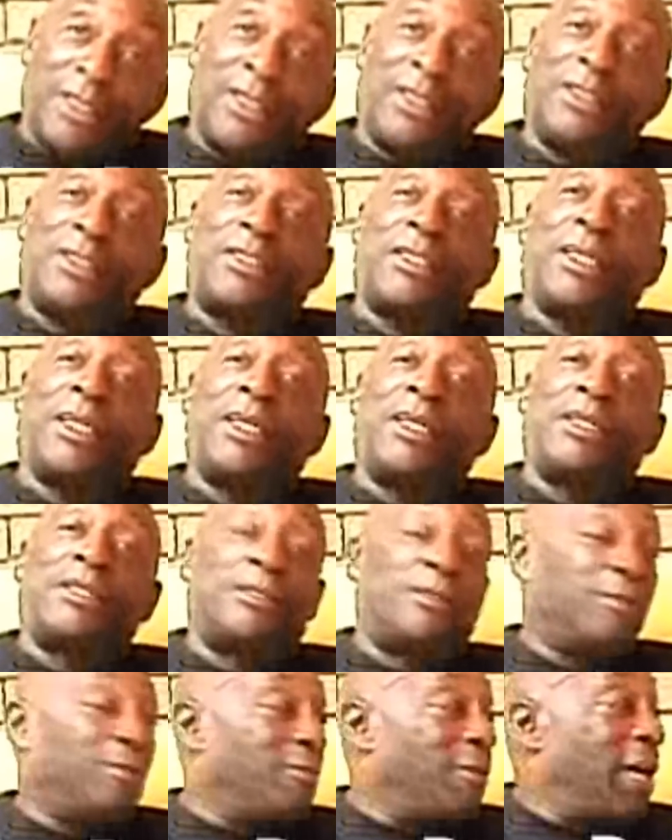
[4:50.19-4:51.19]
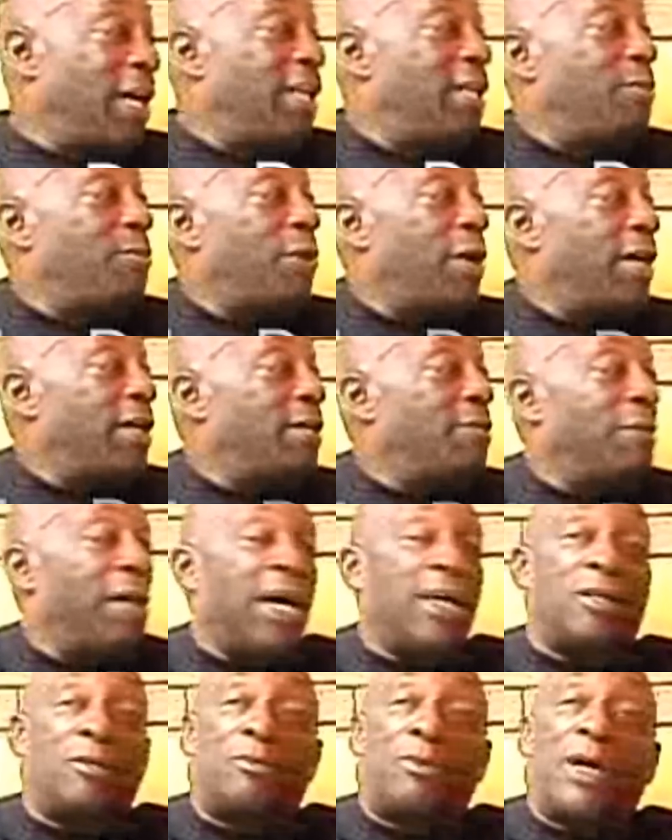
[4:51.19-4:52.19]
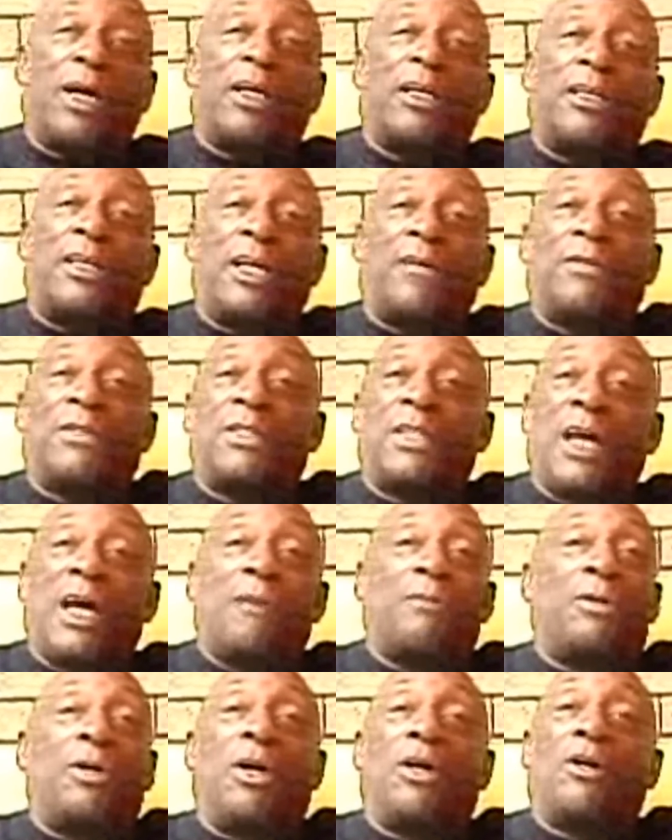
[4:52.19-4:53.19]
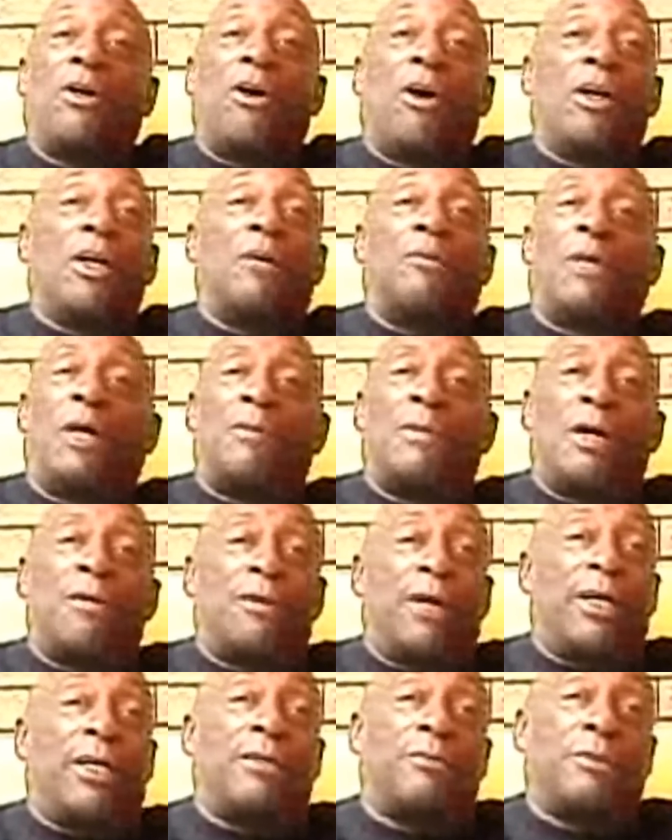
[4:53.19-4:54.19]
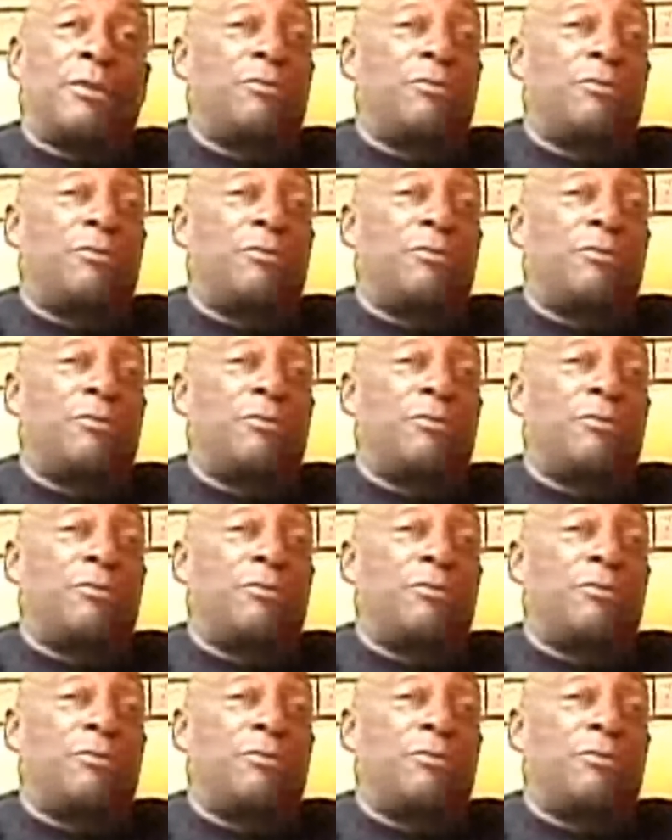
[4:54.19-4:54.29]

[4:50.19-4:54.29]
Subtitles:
Understand? Randy Brecker, Michael Brecker, David Sanborn, all of them on my record.